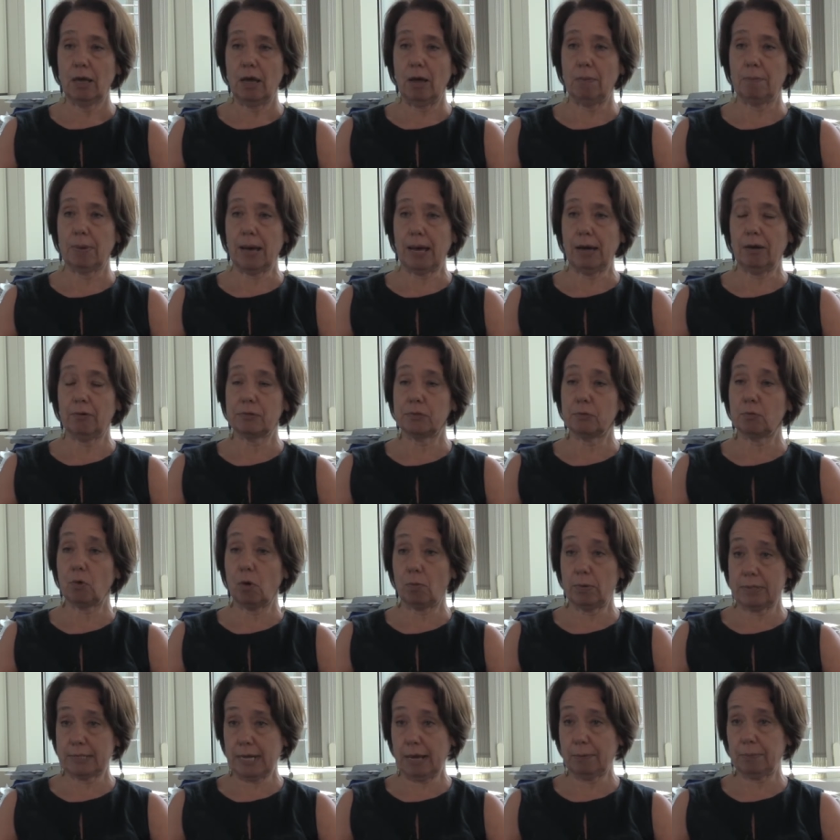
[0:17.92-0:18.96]
about
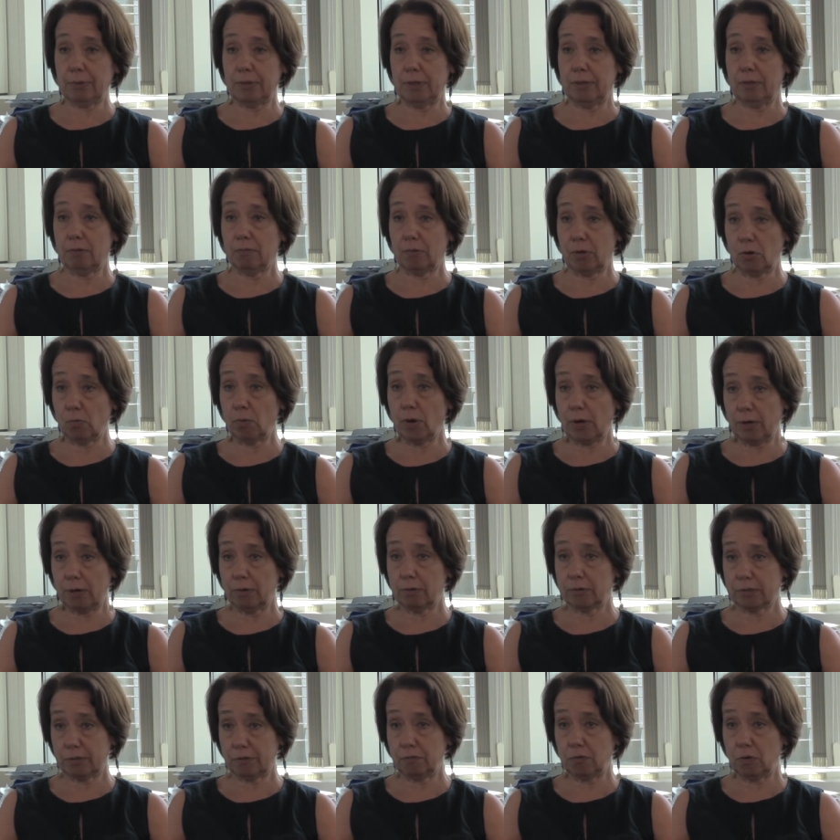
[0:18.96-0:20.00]
what would happen in the real
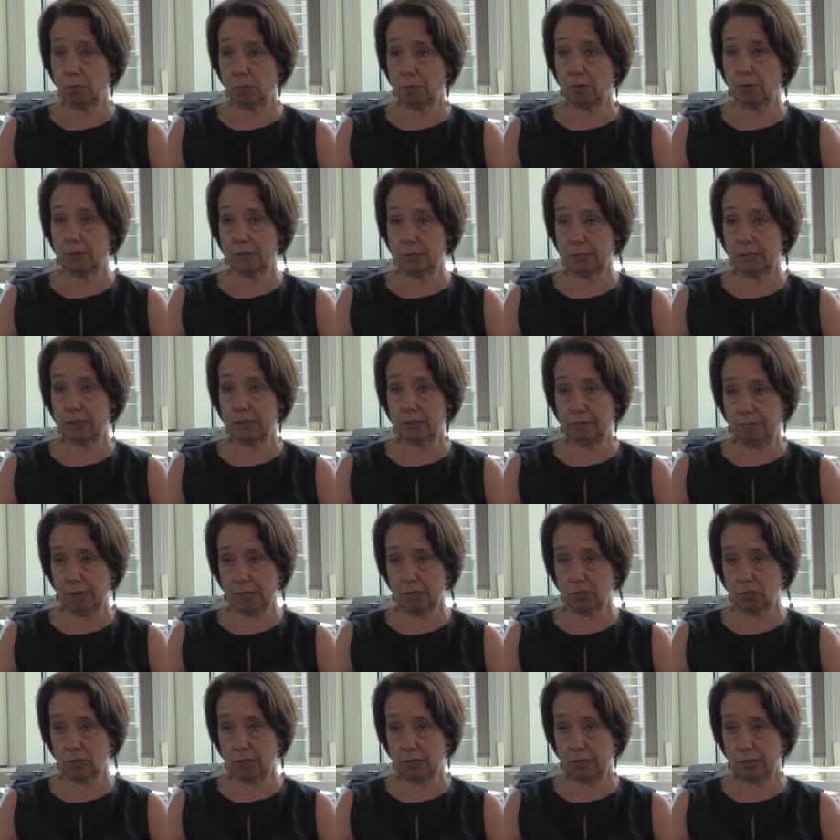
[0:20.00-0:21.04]
world if you put this
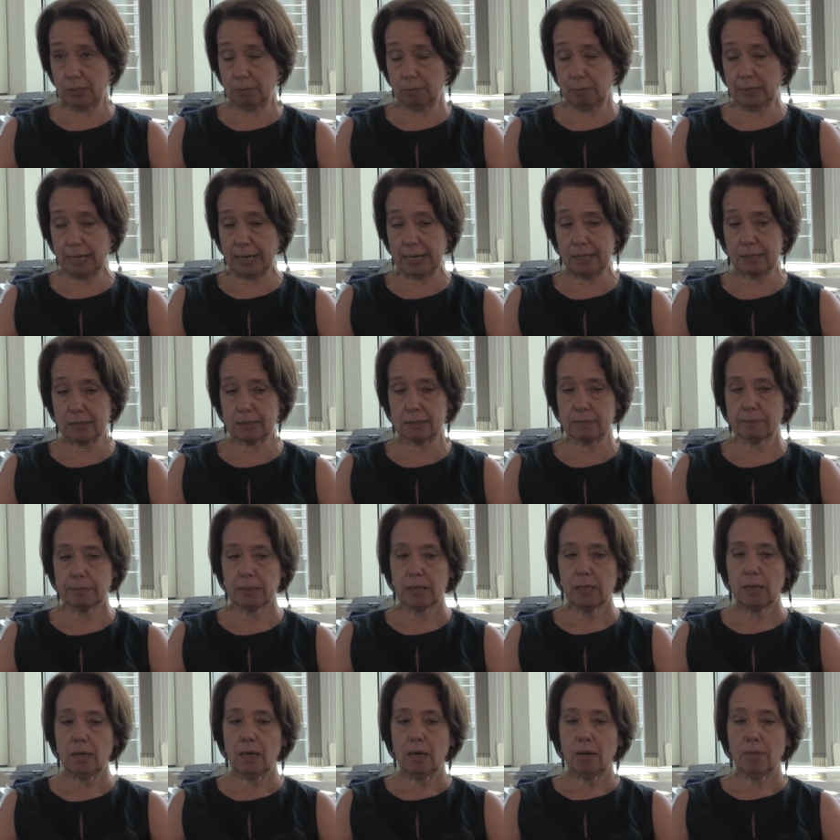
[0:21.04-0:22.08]
intervention into place.
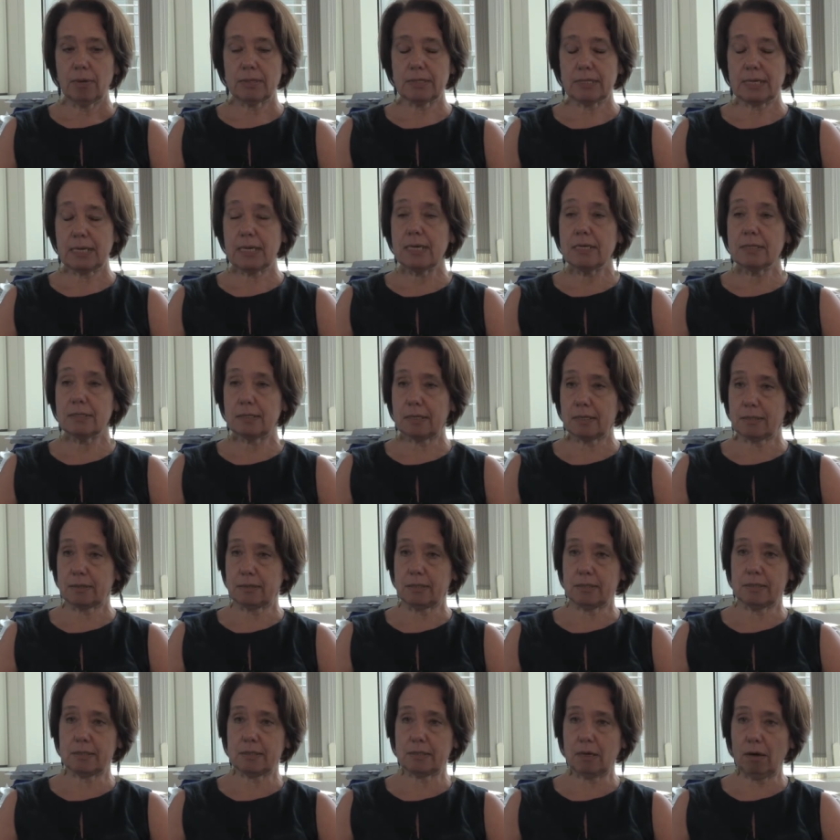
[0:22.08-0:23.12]
It's easiest
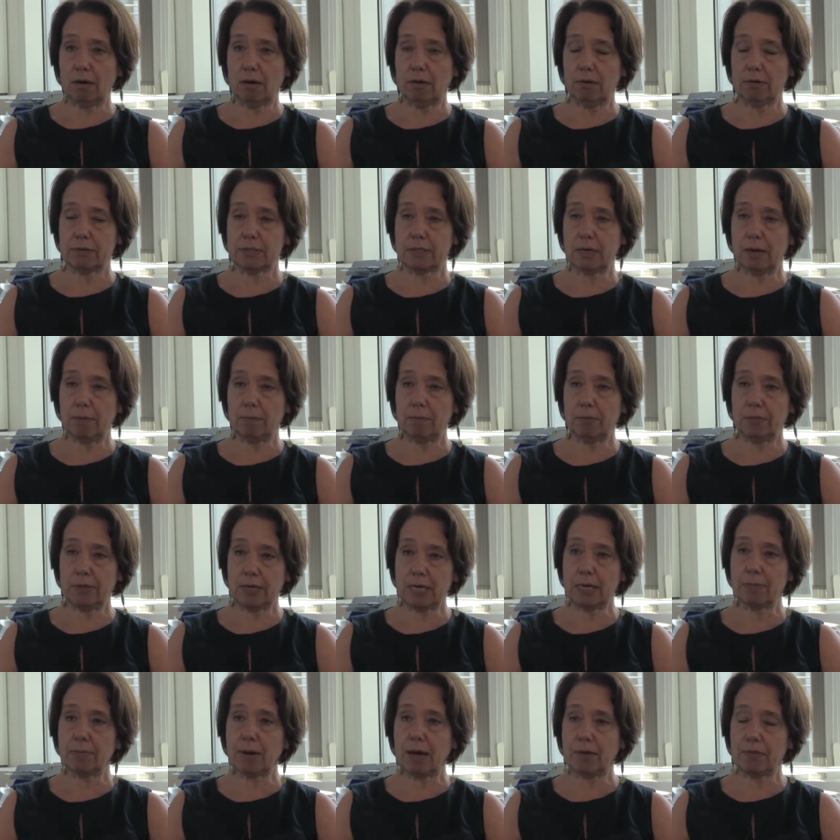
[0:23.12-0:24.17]
to start um,
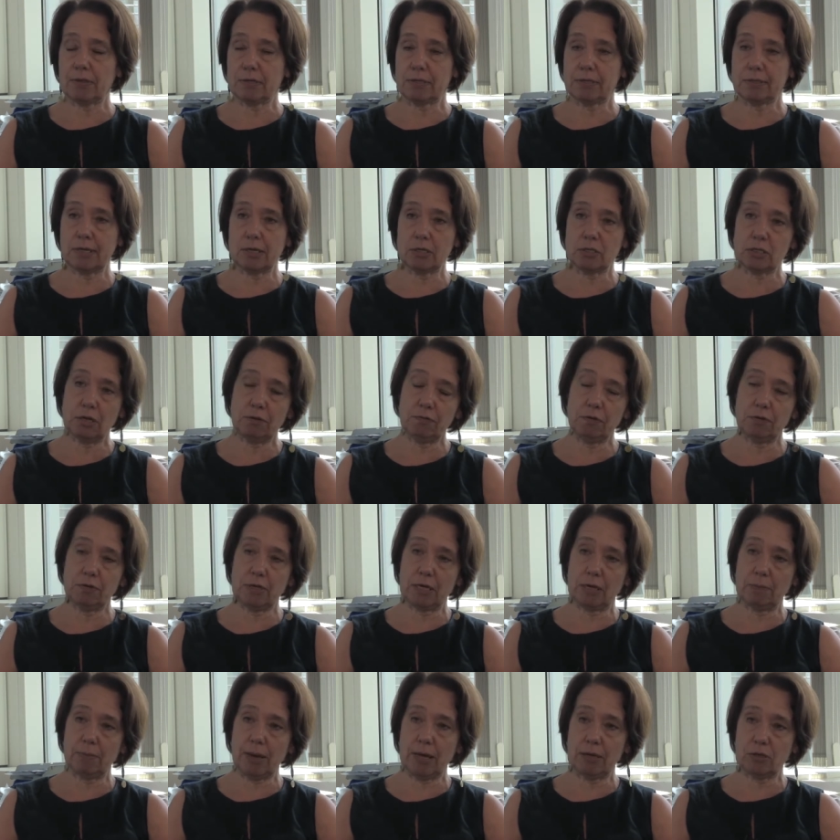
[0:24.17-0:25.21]
thinking about the distinction if you
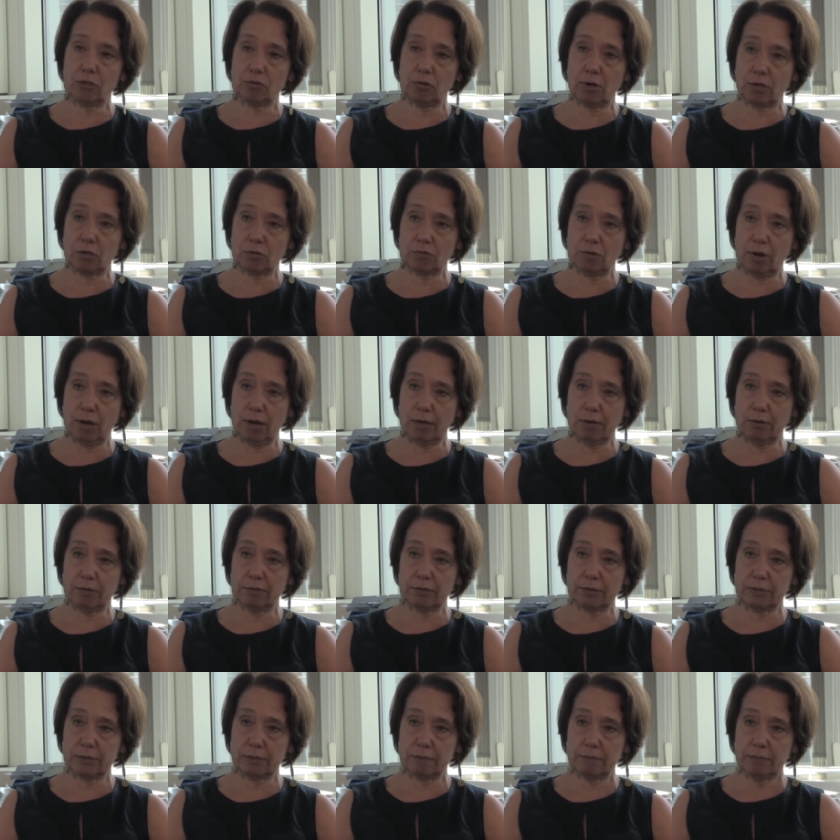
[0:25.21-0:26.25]
think about drug
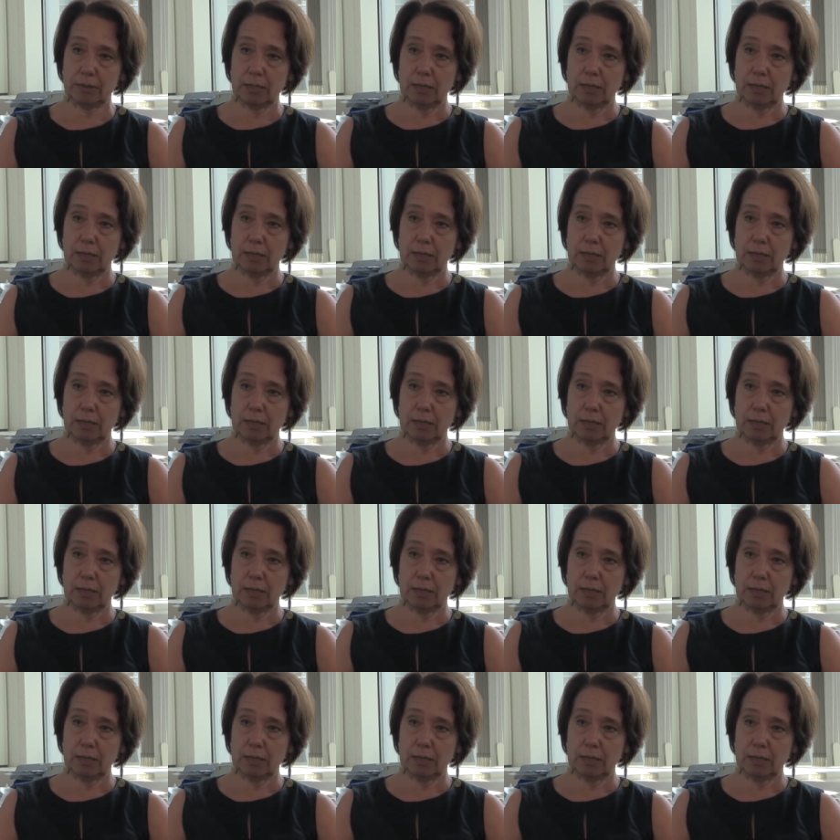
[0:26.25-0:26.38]
trials.